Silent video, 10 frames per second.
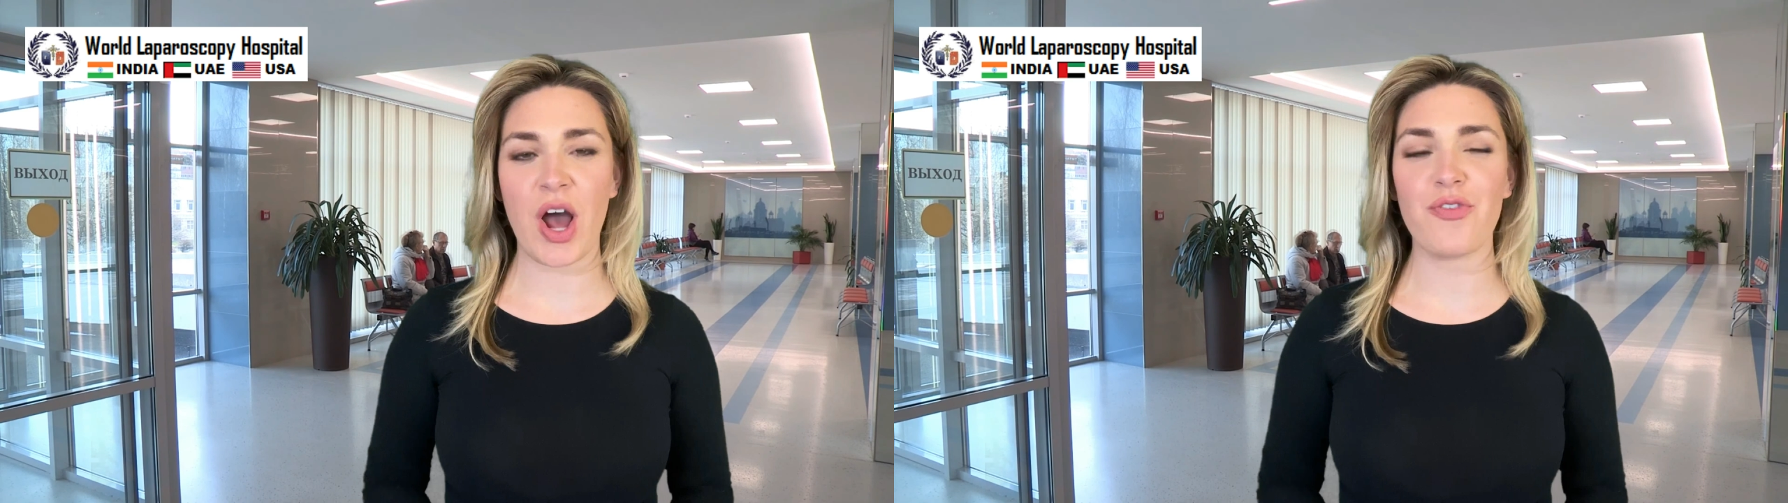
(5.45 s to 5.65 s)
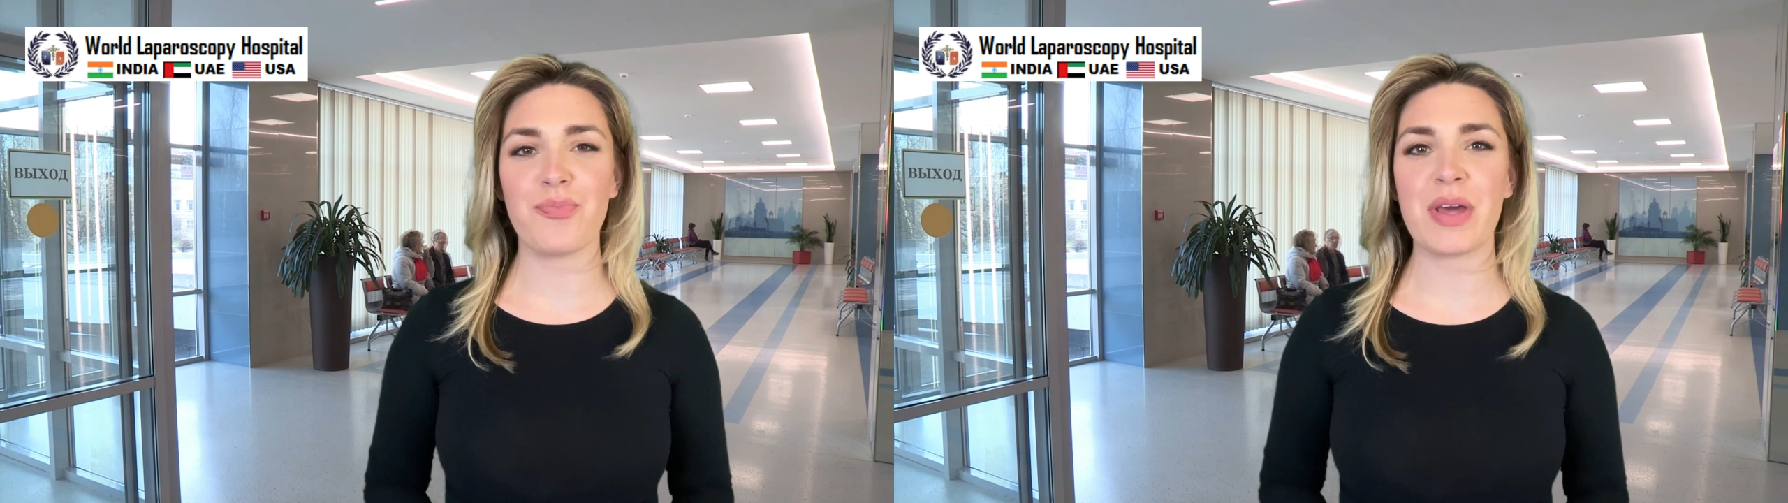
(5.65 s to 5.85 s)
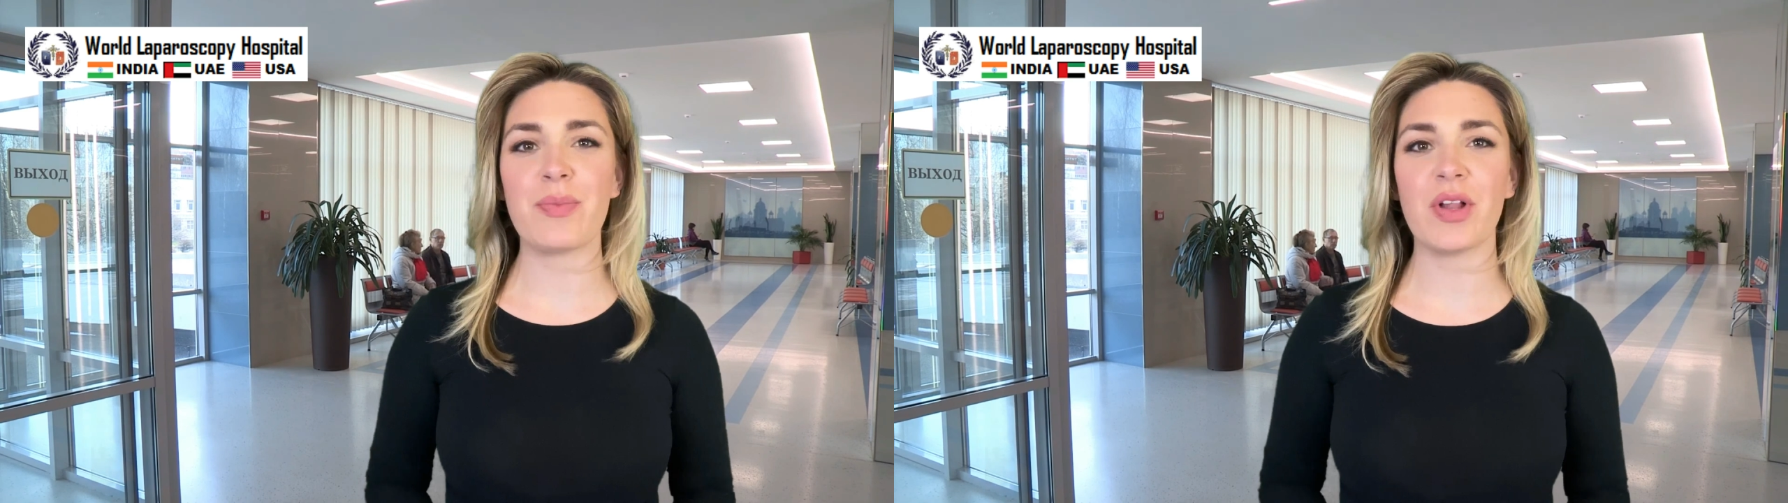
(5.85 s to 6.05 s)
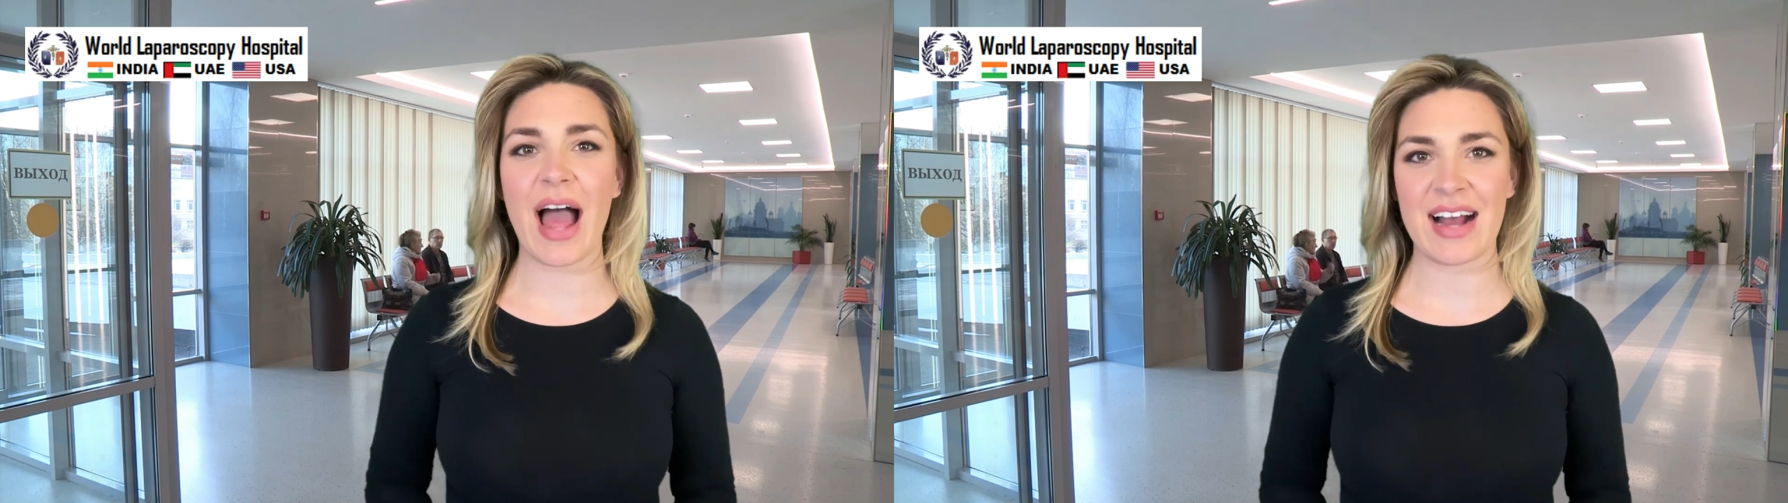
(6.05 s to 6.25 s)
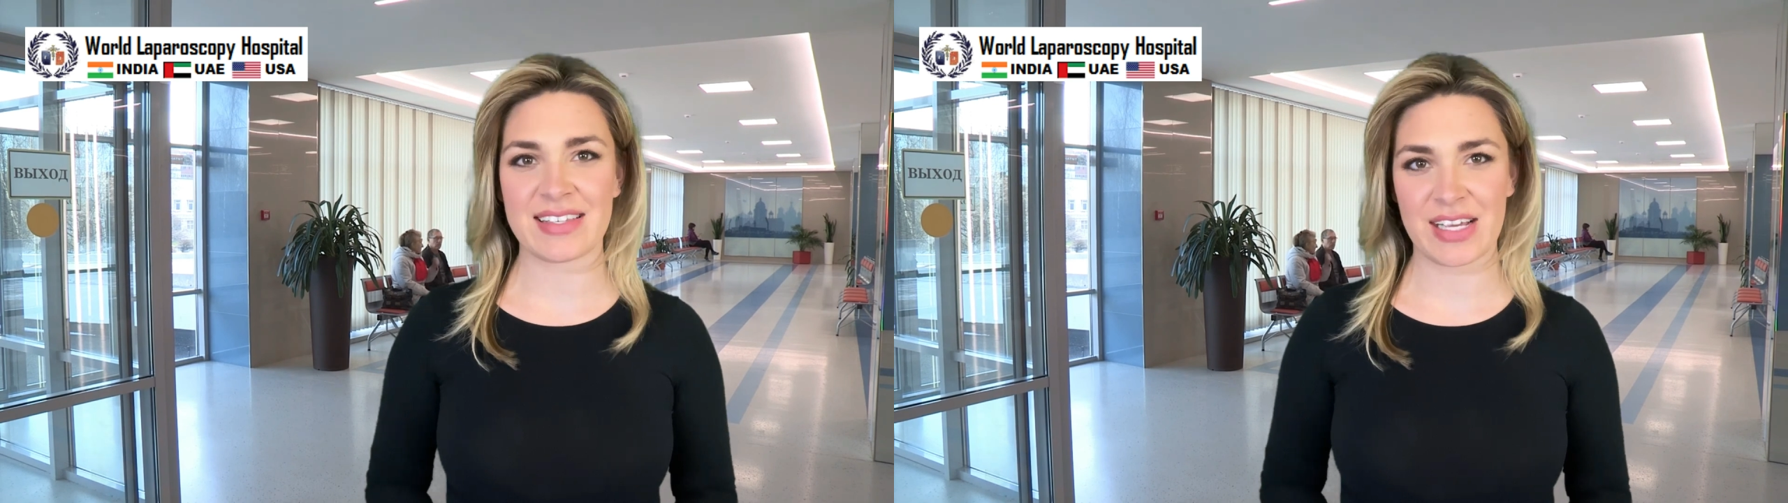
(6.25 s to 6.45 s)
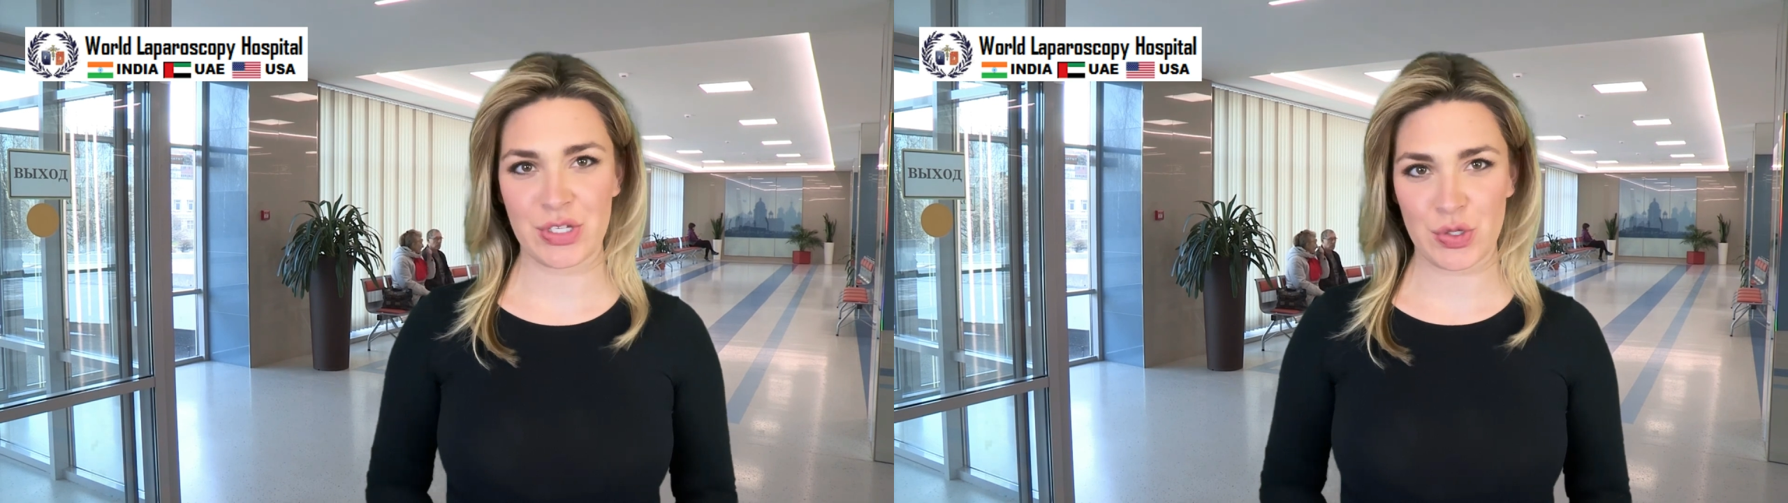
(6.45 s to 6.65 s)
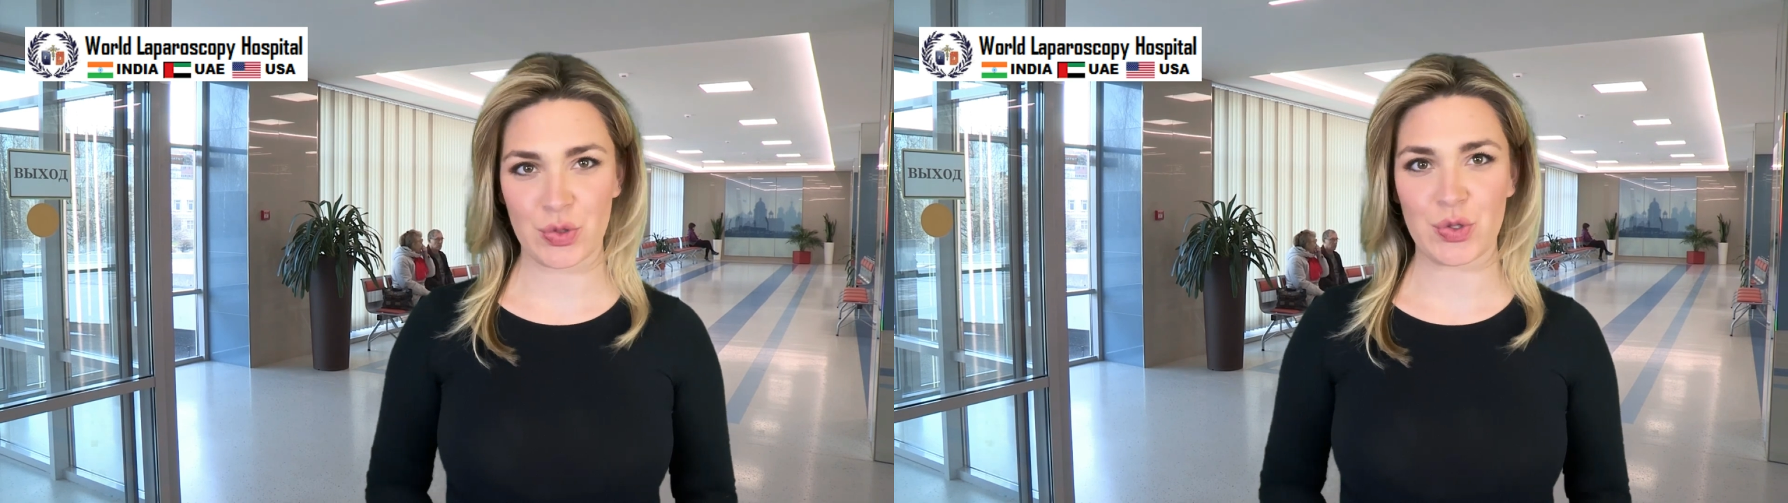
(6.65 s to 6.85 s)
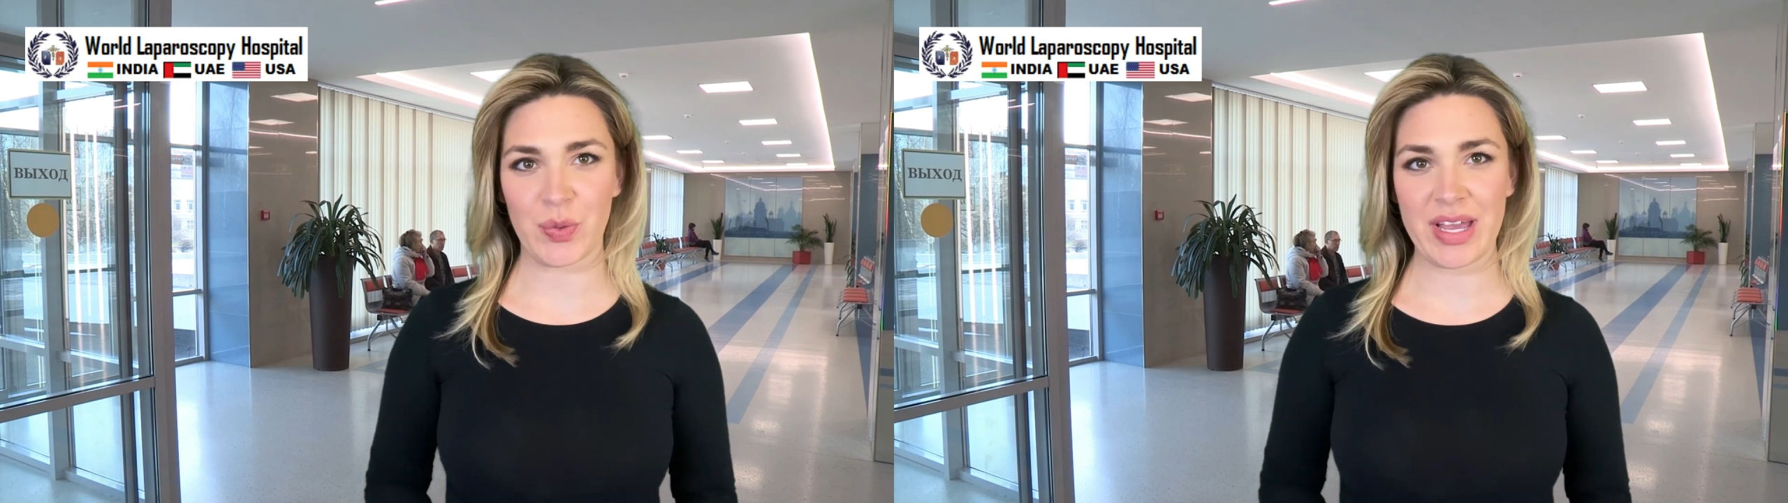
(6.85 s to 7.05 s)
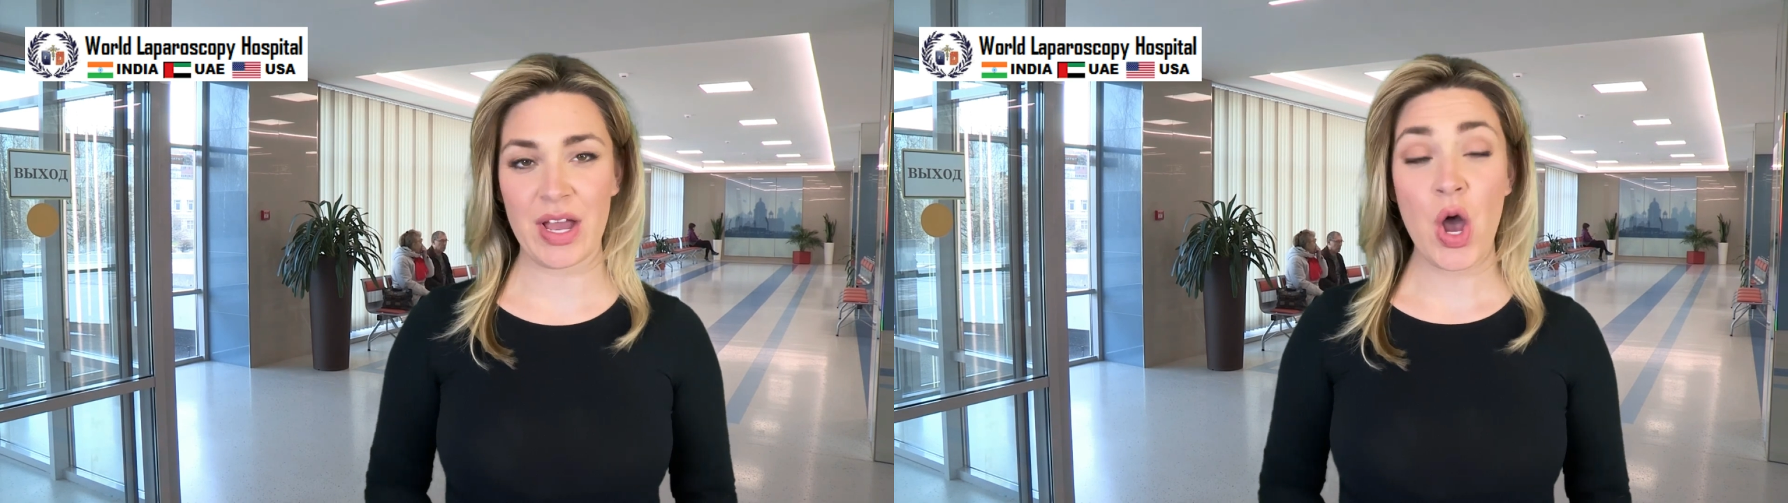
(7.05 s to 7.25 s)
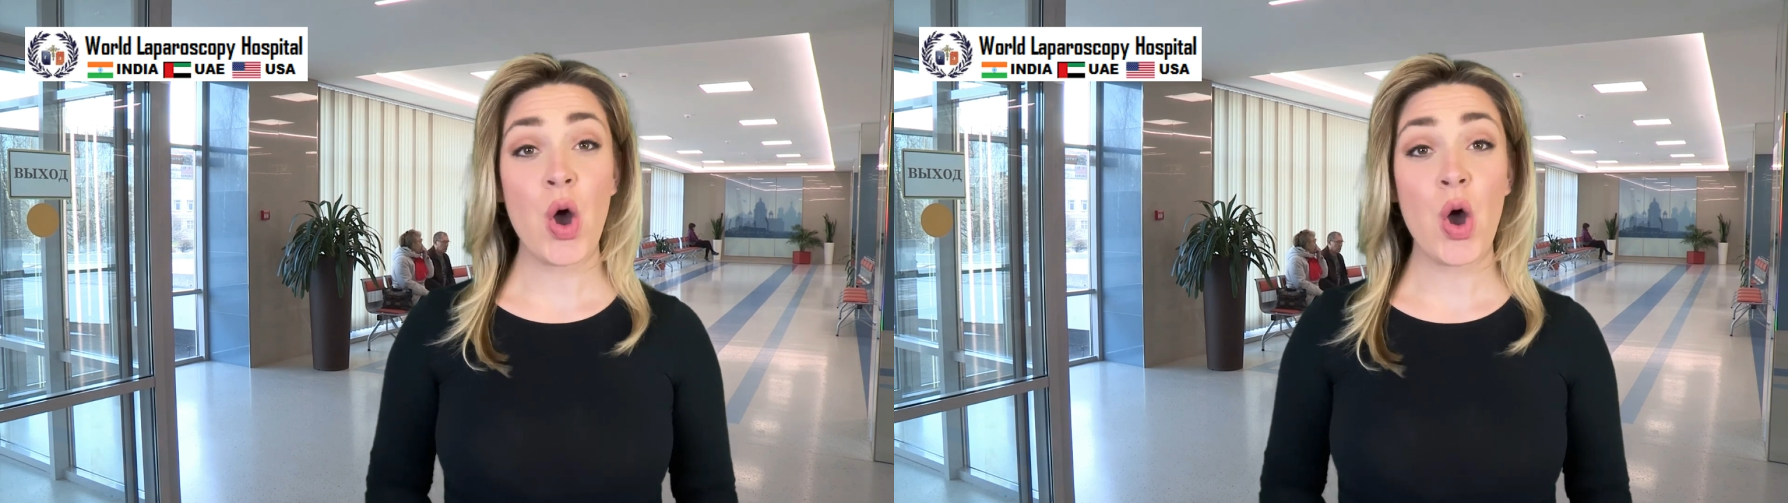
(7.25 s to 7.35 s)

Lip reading: of minimal access surgery.